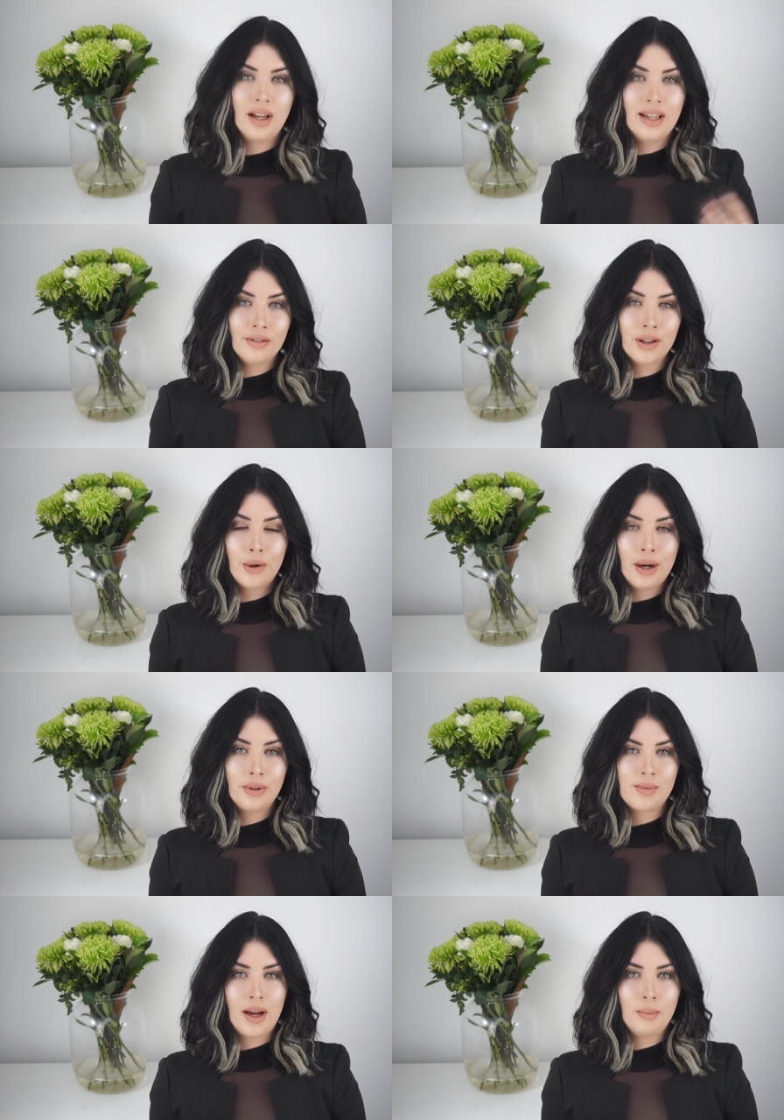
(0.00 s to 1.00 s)
Now, even though I
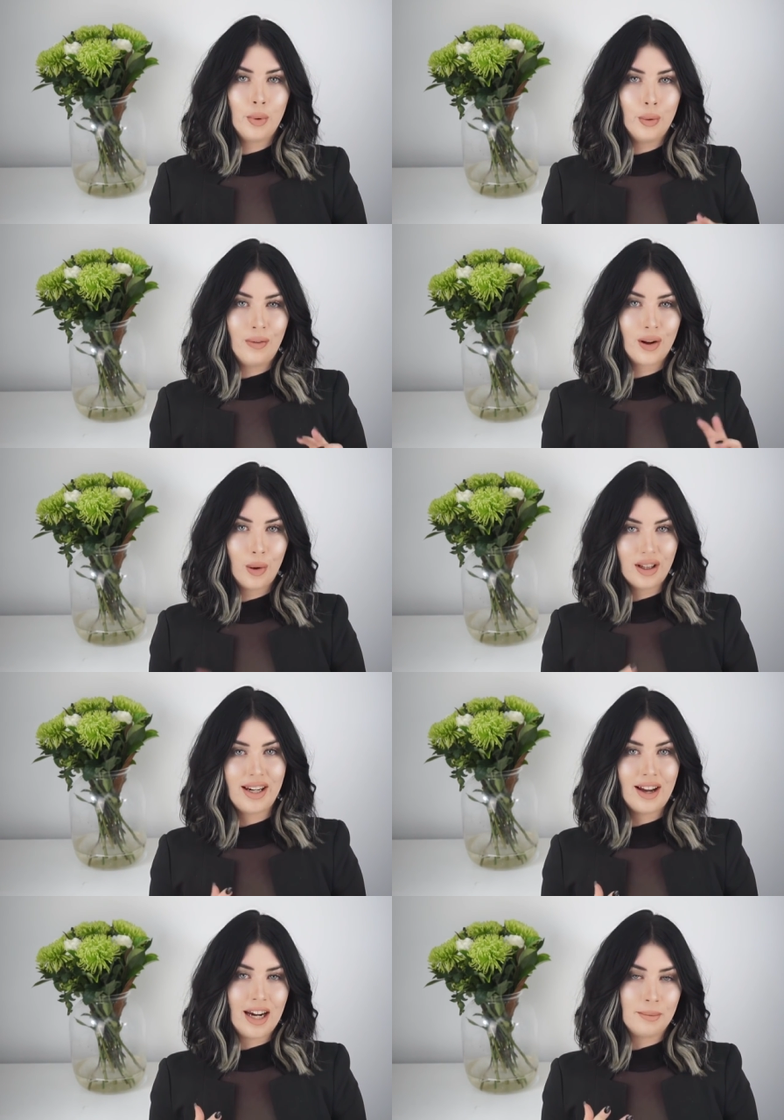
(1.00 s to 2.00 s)
was buying more
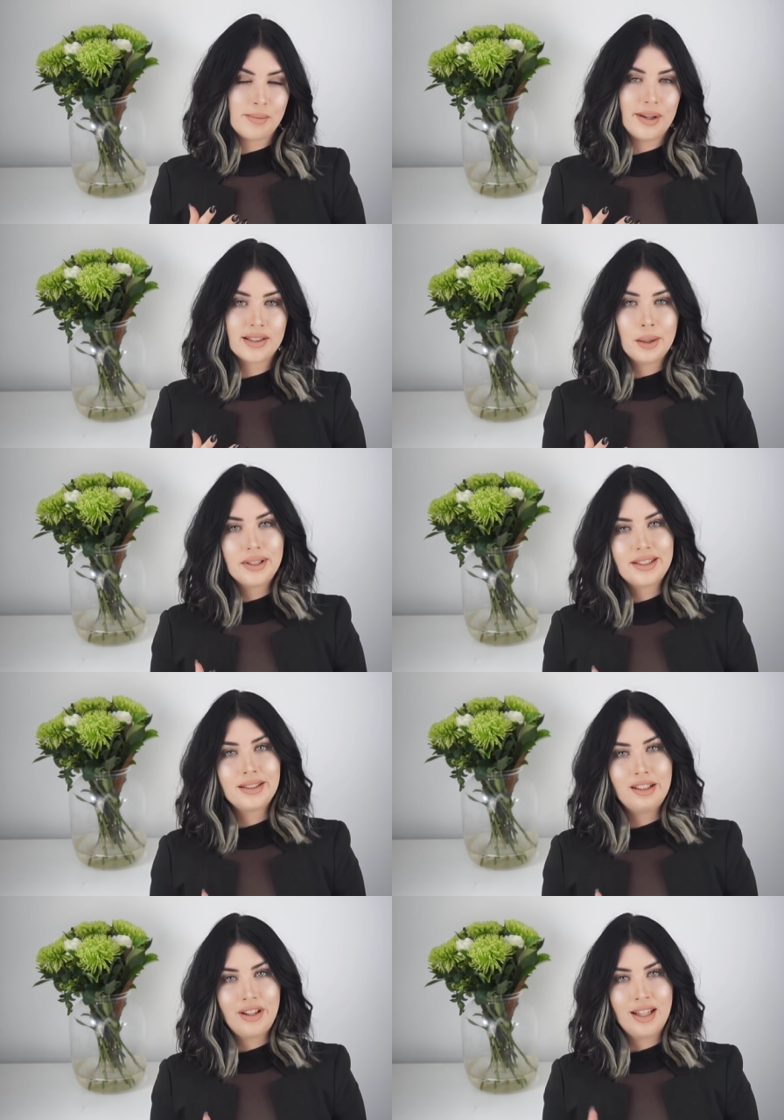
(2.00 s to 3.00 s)
quality items because I was
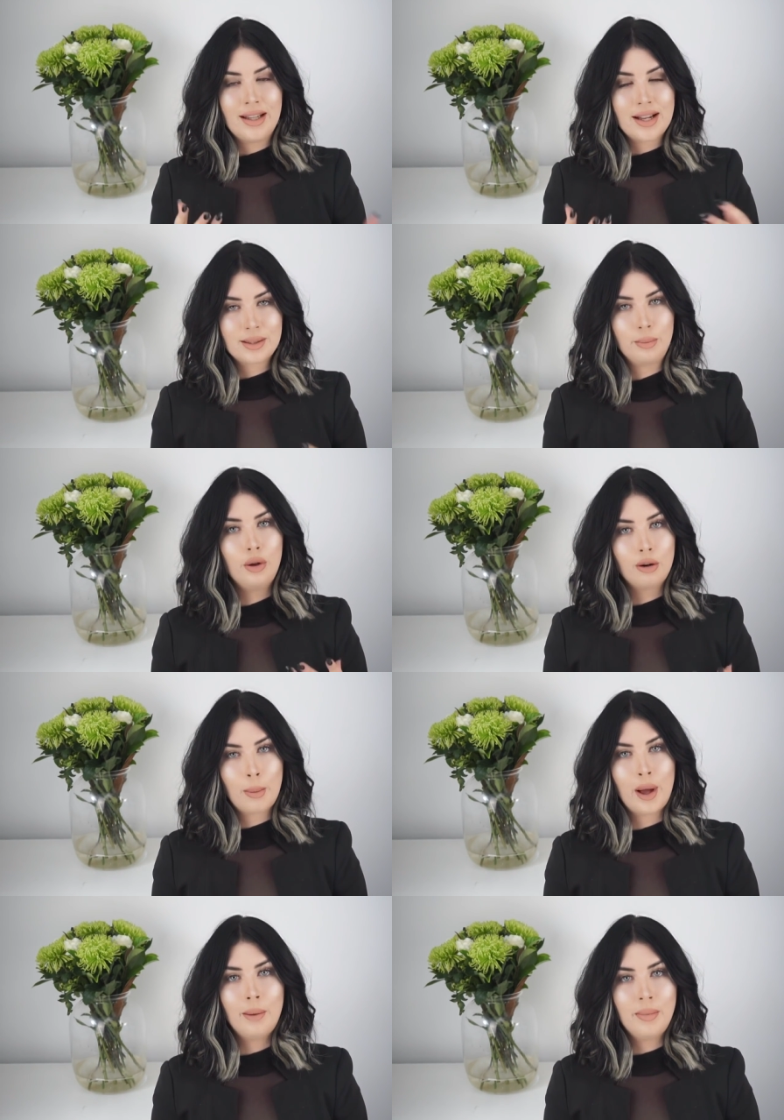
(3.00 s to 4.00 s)
still living in that smaller
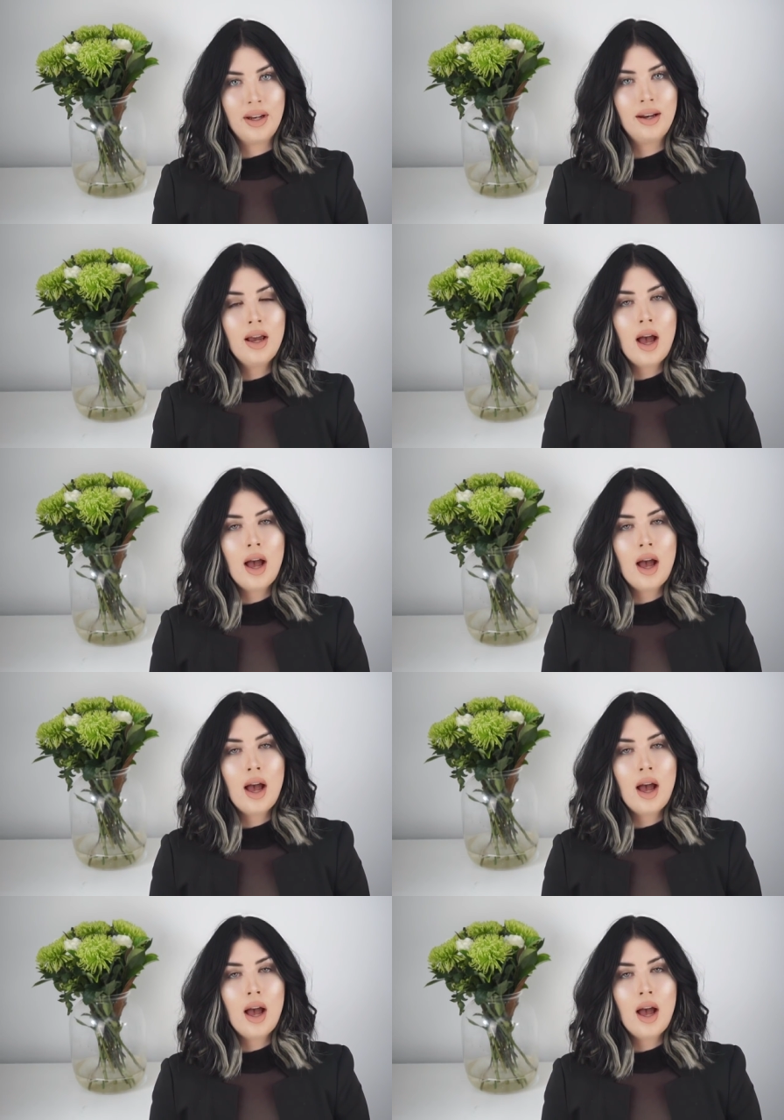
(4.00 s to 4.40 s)
apartment,